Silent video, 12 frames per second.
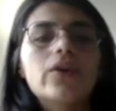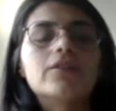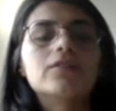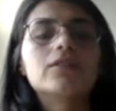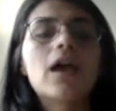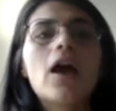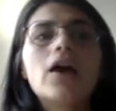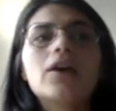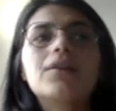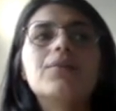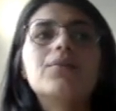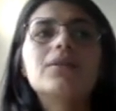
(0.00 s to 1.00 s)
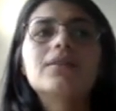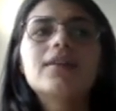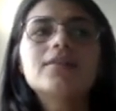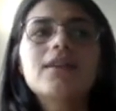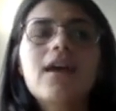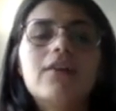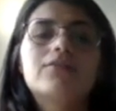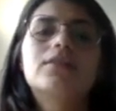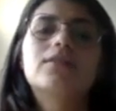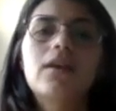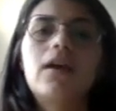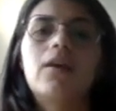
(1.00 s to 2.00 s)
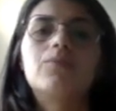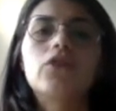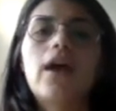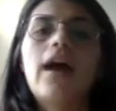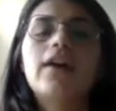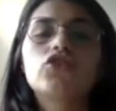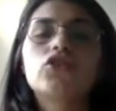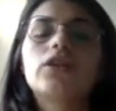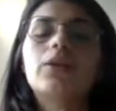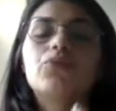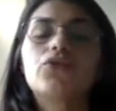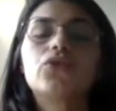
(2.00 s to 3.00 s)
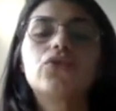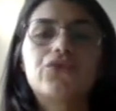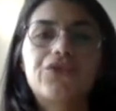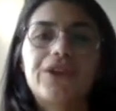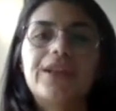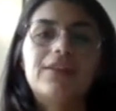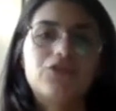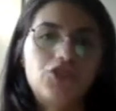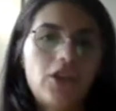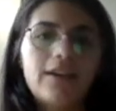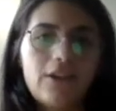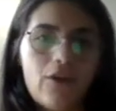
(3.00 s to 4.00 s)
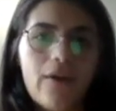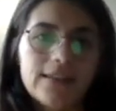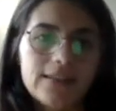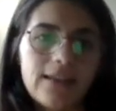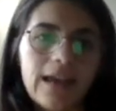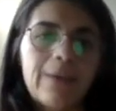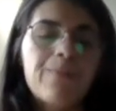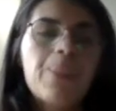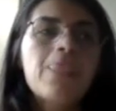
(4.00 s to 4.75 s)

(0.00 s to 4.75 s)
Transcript: words, you will not have the time to actually proofread and check your essay.